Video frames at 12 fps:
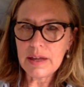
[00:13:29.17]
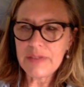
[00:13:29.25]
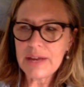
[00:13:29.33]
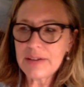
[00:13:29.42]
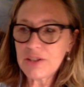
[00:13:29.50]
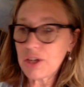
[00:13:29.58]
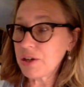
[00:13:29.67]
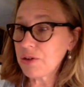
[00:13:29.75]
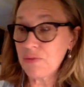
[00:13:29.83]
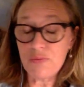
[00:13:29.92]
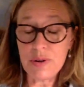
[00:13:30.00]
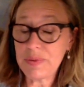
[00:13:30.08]
That
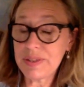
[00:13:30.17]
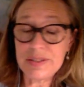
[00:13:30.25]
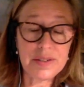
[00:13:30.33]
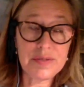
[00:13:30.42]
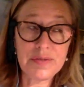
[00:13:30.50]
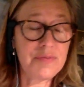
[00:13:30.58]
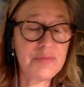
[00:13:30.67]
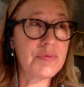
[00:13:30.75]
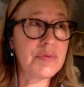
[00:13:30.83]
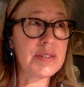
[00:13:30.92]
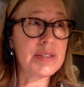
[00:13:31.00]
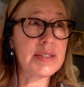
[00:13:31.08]
started. It was
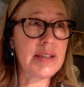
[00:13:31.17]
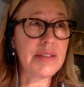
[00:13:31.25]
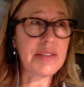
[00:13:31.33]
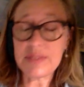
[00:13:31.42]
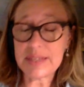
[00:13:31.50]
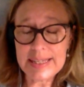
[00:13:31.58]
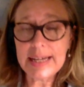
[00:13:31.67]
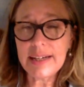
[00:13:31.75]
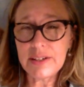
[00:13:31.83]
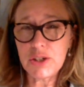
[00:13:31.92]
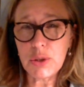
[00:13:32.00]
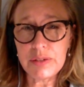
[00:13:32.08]
I think the
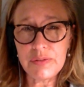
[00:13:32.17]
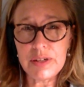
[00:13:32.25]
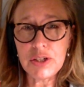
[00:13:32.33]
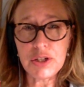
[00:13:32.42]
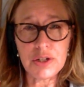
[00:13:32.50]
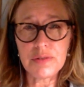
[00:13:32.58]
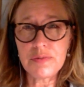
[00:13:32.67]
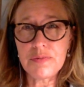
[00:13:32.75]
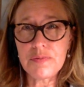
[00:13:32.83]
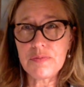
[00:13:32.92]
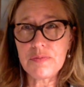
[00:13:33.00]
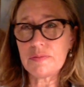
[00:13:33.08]
second joint venture,
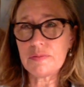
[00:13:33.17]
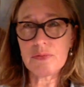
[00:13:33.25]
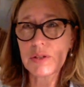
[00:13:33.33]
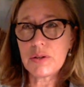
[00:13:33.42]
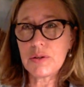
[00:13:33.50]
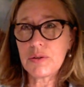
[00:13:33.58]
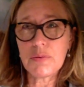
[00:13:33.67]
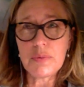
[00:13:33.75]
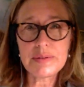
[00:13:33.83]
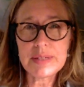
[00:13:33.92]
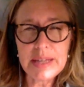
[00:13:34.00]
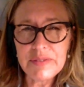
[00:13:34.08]
so
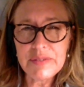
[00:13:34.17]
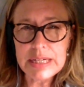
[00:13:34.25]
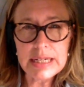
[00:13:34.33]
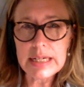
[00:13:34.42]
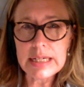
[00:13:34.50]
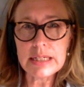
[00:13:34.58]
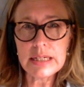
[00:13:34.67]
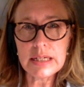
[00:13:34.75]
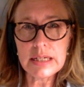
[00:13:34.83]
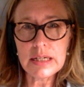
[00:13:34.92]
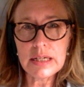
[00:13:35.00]
around '79.